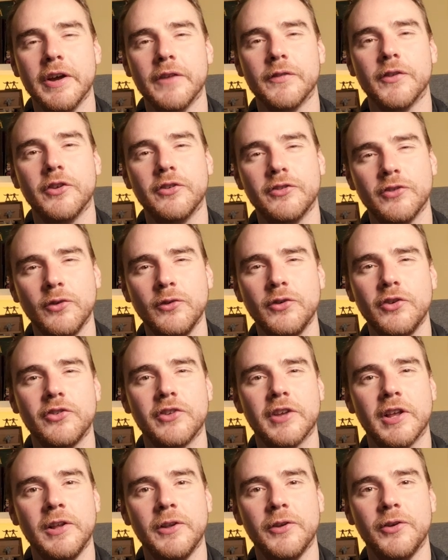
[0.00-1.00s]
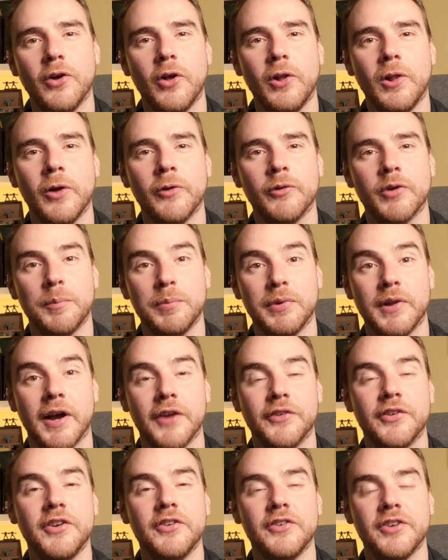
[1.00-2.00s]
the stunty skill no longer
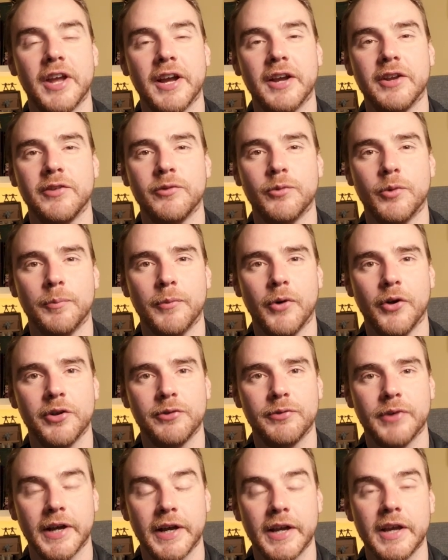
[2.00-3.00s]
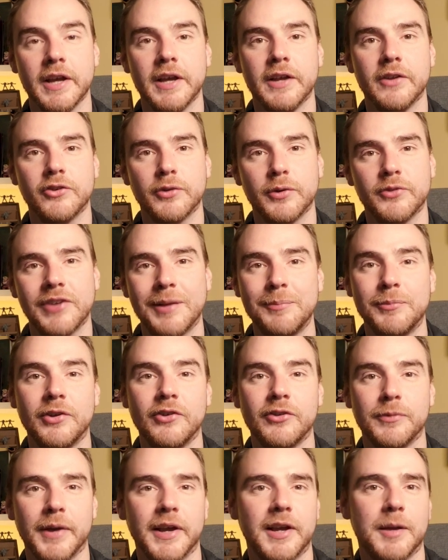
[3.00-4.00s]
applies a -1 modifier to attempting
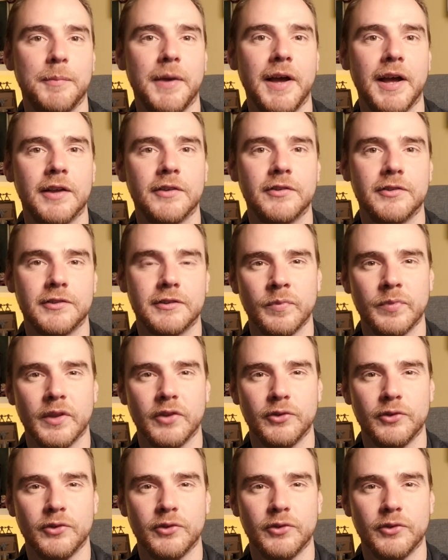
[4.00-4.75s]
to make a pass.